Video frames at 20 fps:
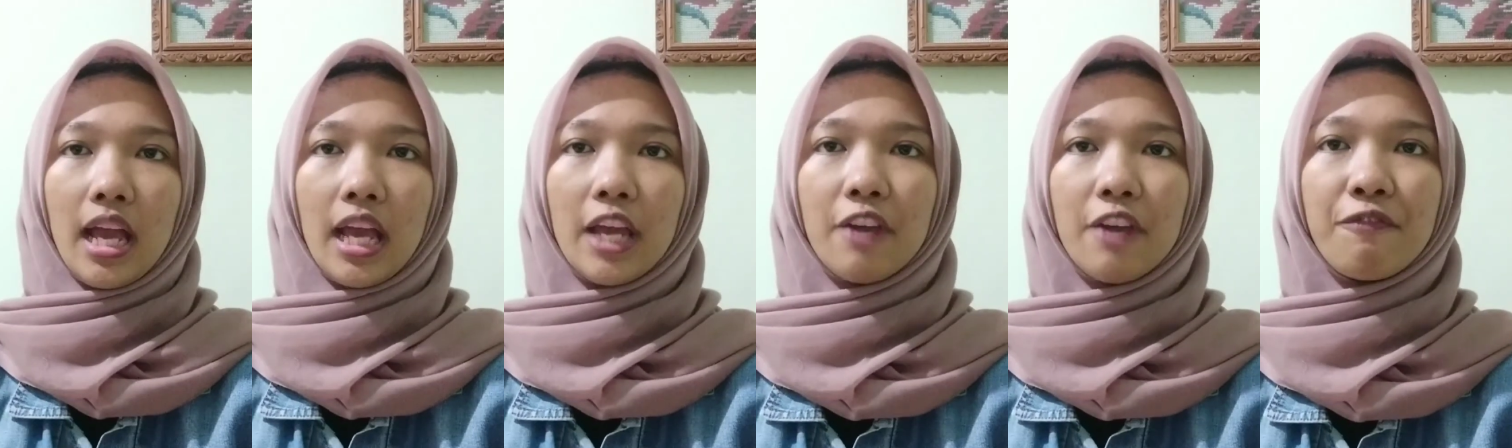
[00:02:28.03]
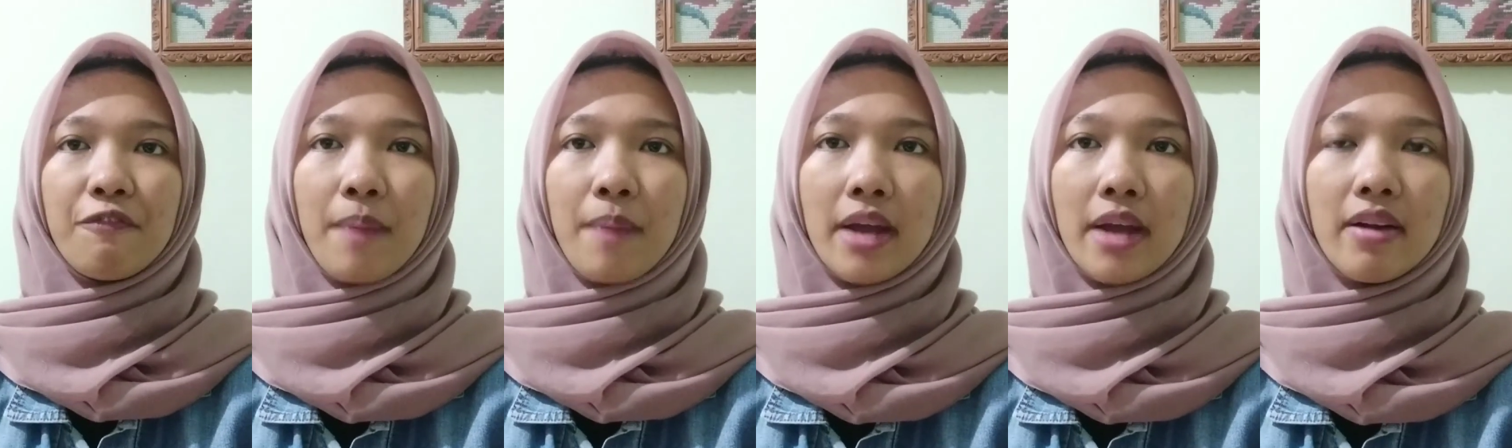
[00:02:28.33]

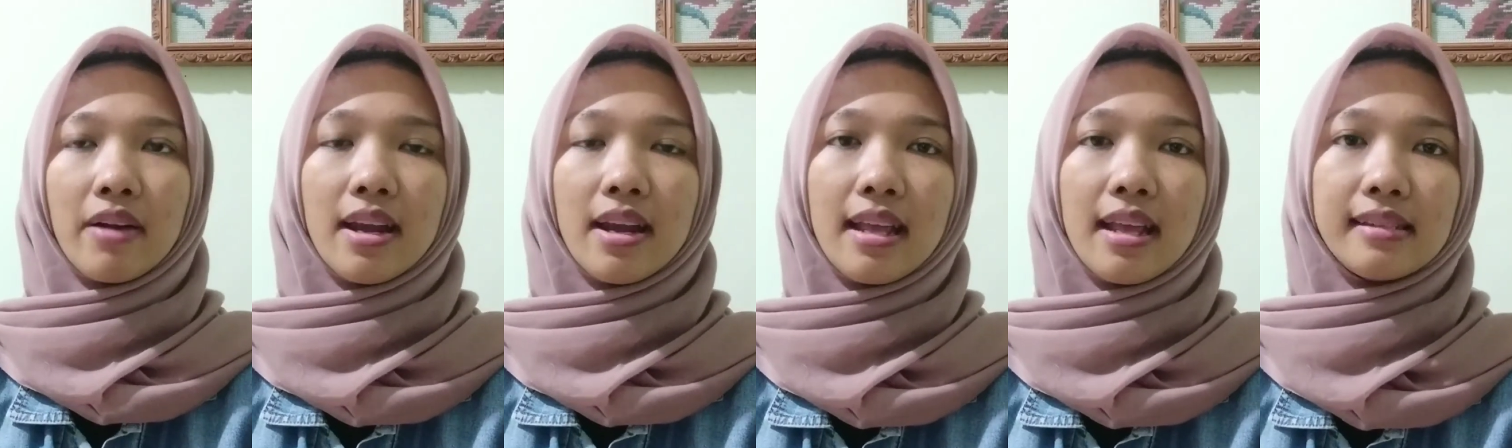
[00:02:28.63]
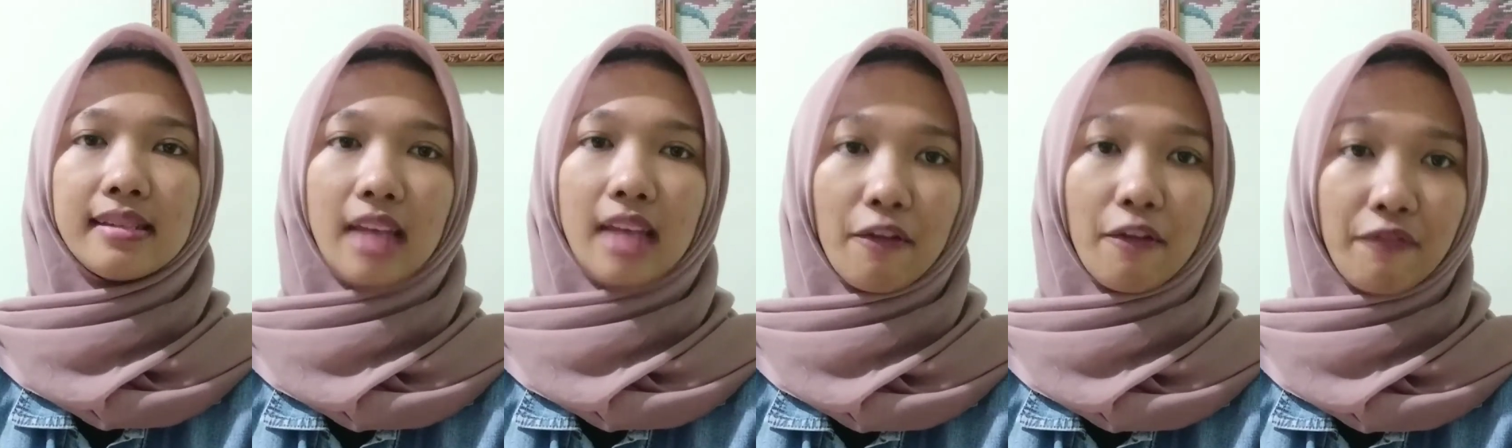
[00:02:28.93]
If parent
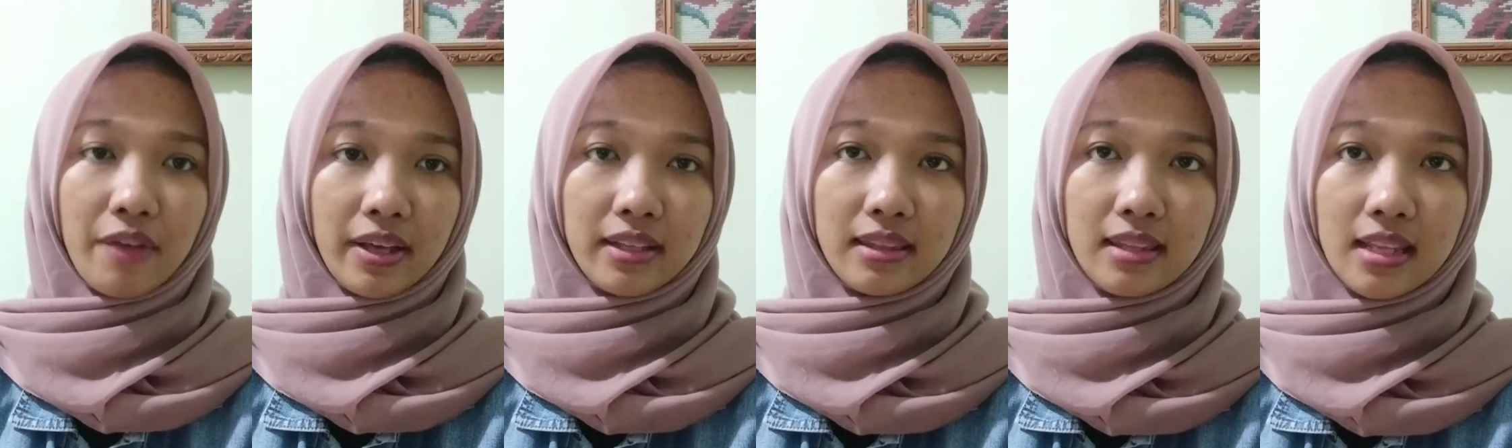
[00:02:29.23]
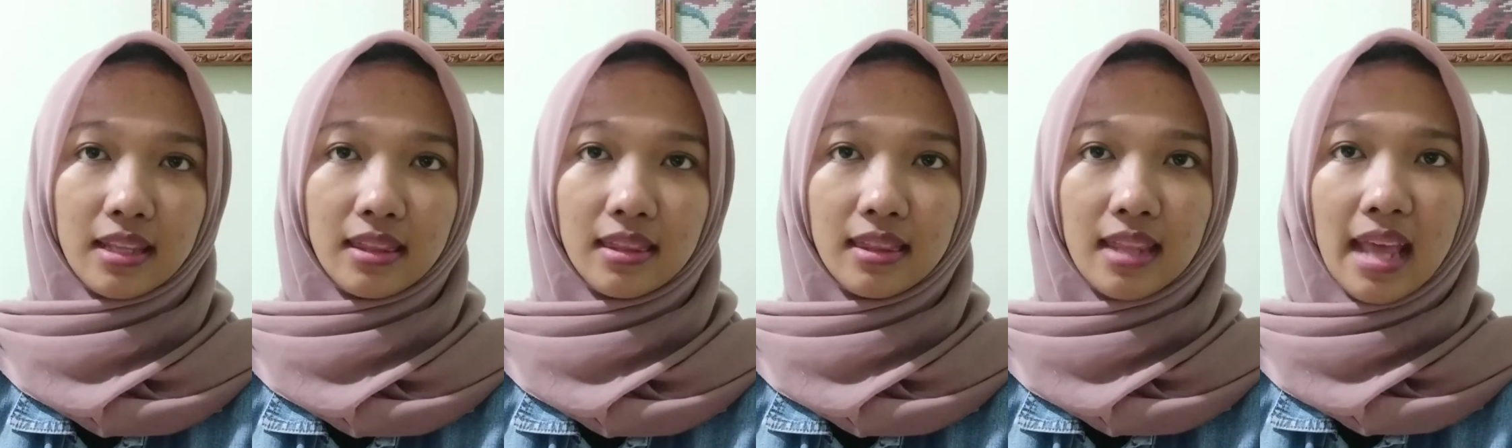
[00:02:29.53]
is
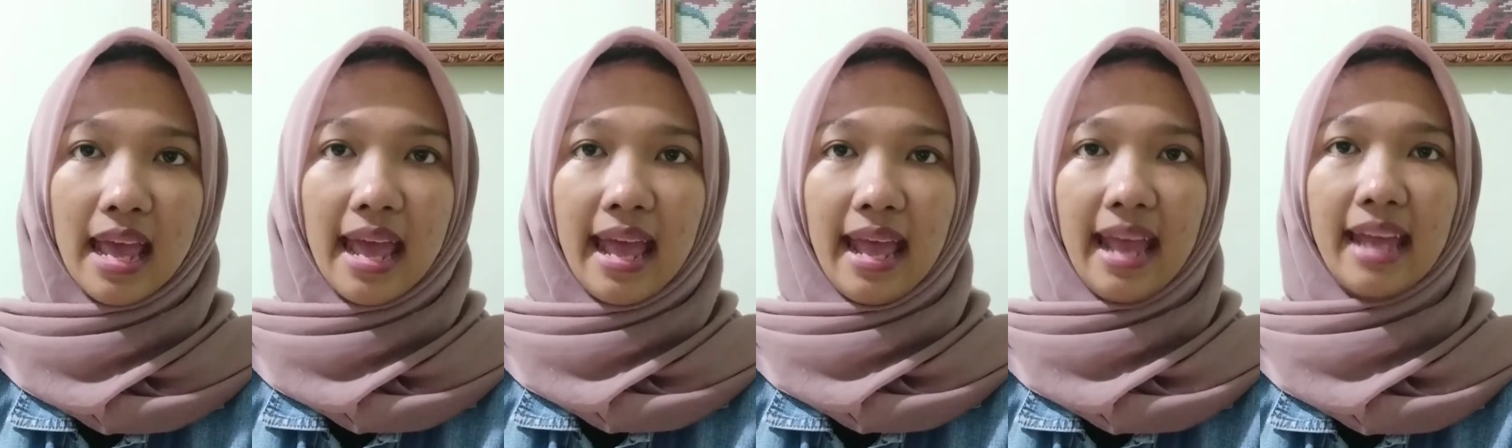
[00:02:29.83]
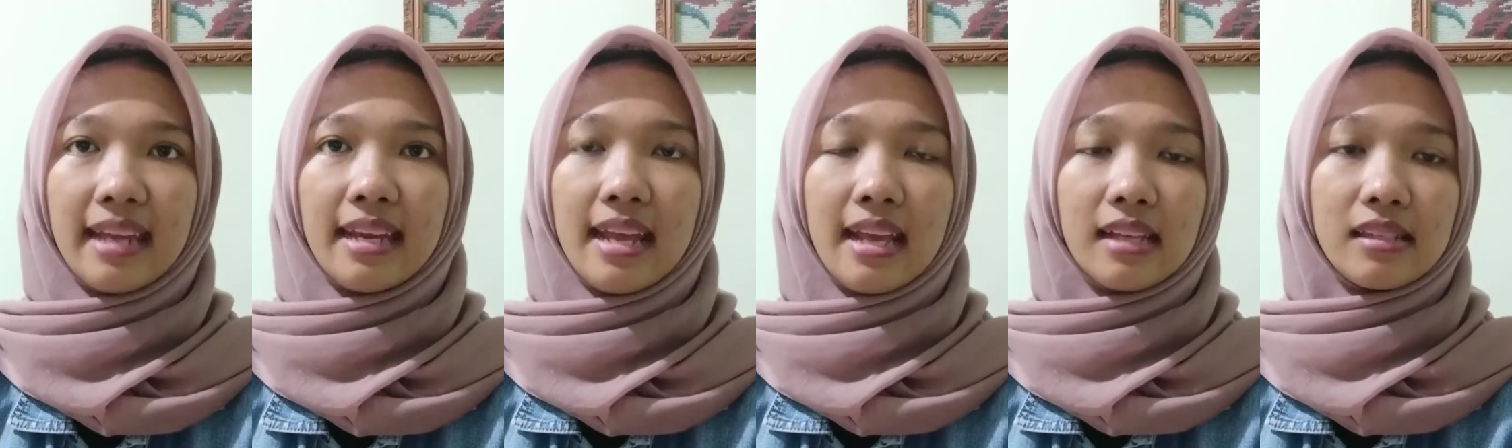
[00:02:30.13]
affected
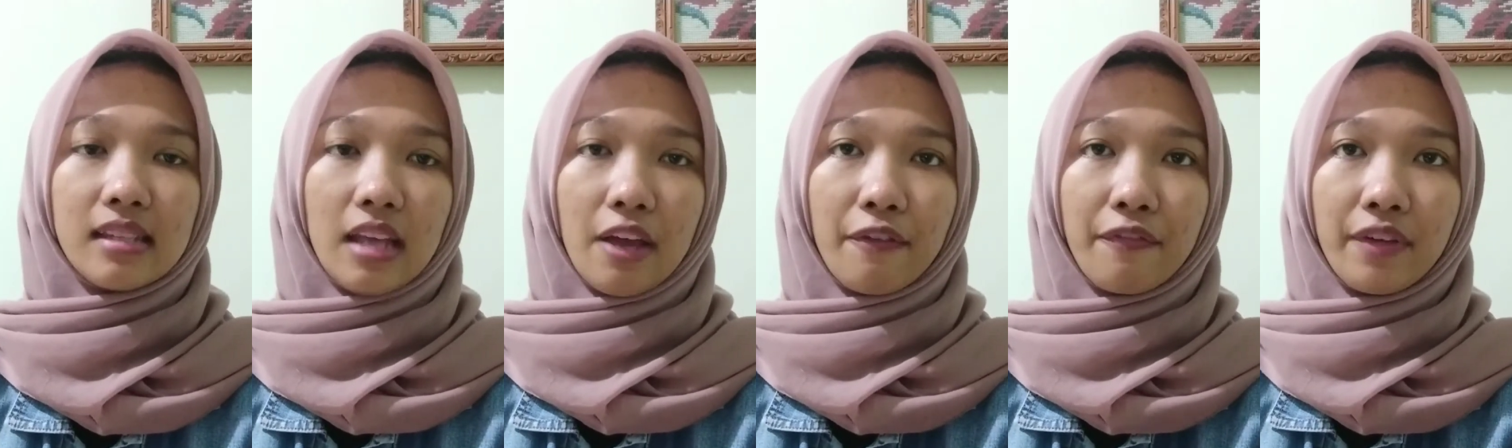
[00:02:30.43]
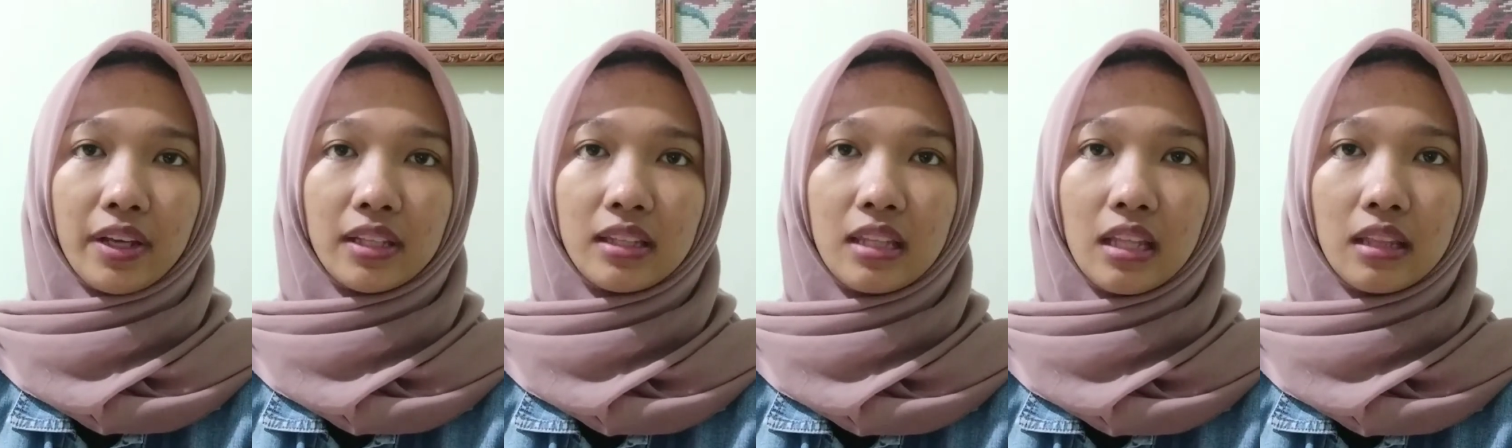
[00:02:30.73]
and has
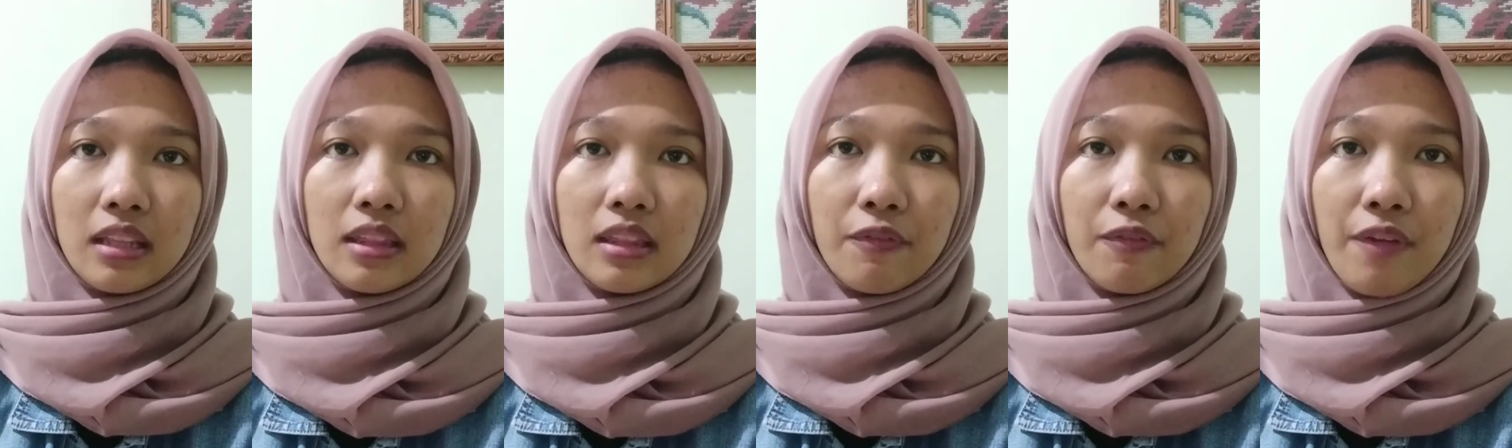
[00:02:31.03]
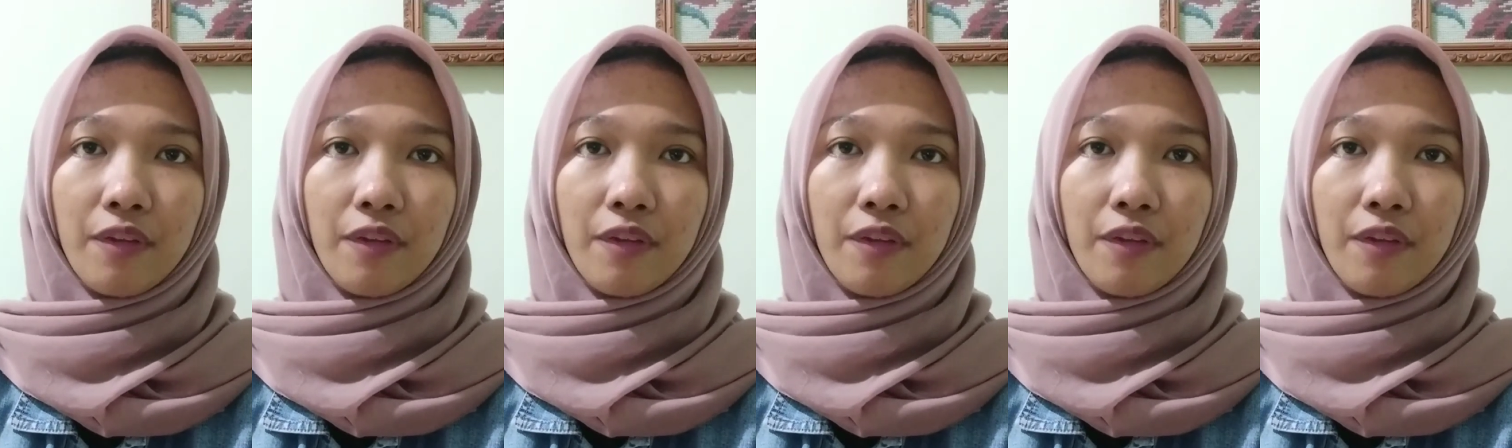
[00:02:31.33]
affected